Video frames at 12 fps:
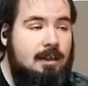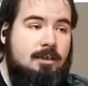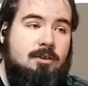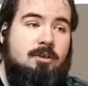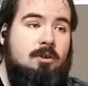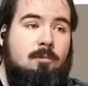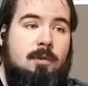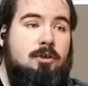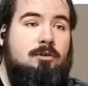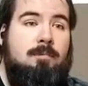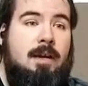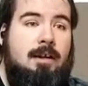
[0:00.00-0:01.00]
so
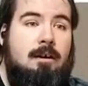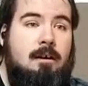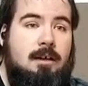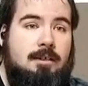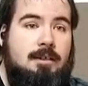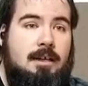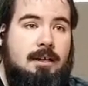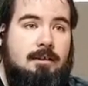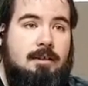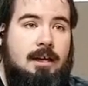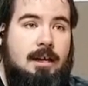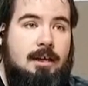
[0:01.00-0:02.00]
much of my
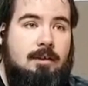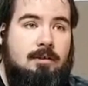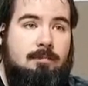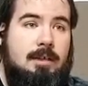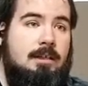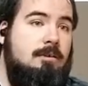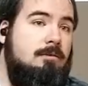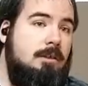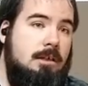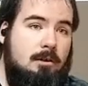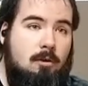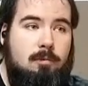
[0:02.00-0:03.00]
content has been
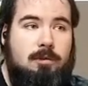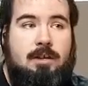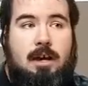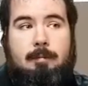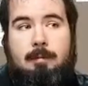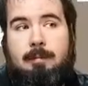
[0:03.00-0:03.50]
deleted over time, and